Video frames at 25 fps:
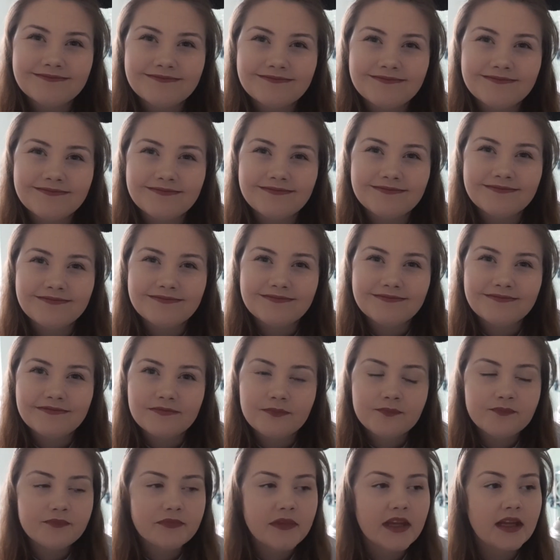
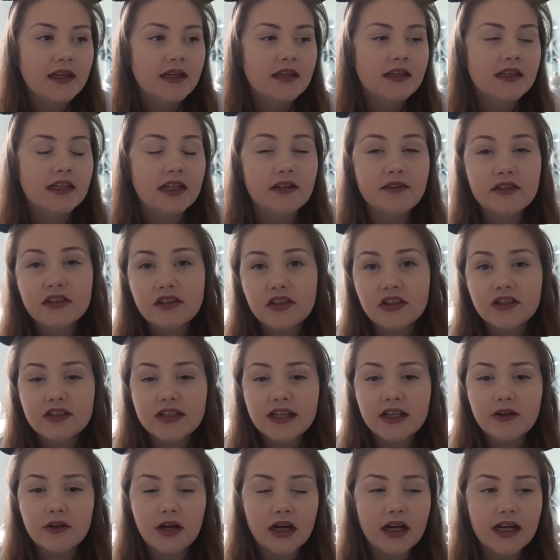Now this
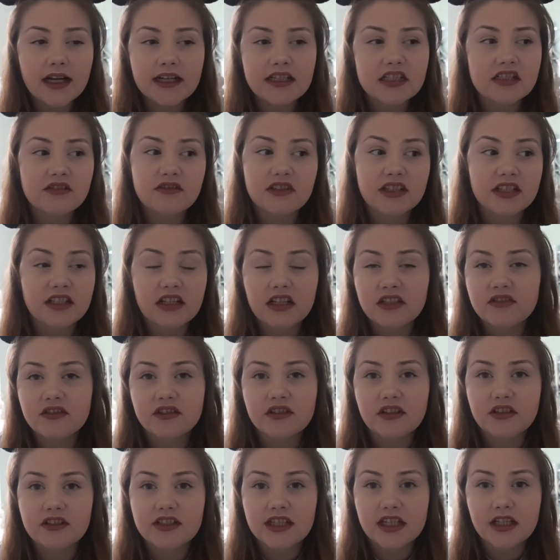hotel, I actually really liked
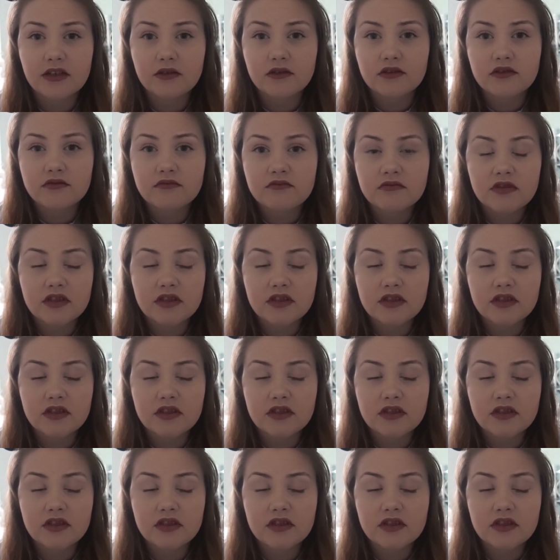this hotel.